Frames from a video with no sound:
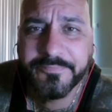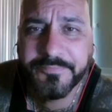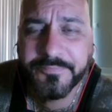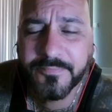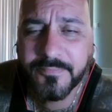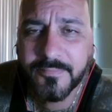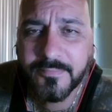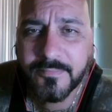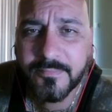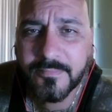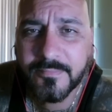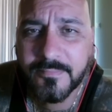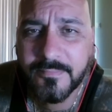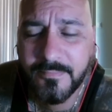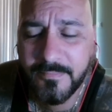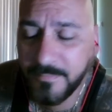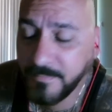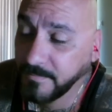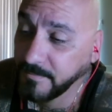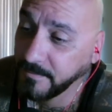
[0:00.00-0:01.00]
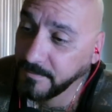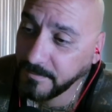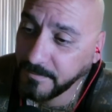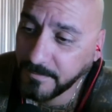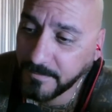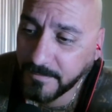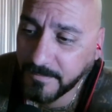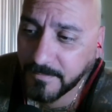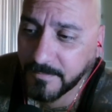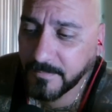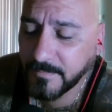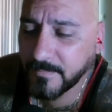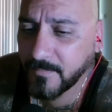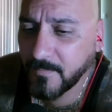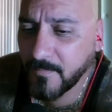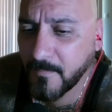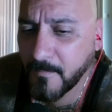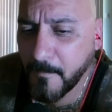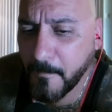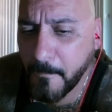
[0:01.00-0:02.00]

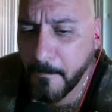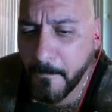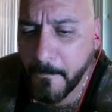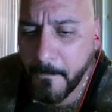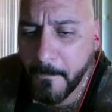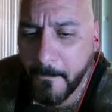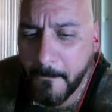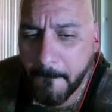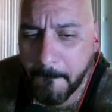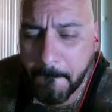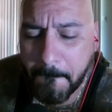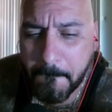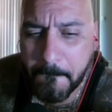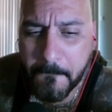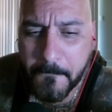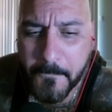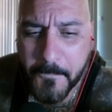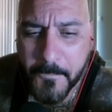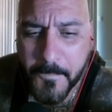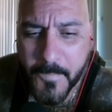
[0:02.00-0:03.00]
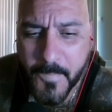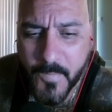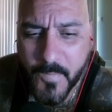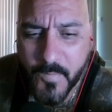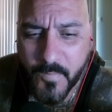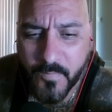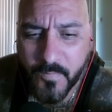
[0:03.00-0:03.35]
Nobody speaks.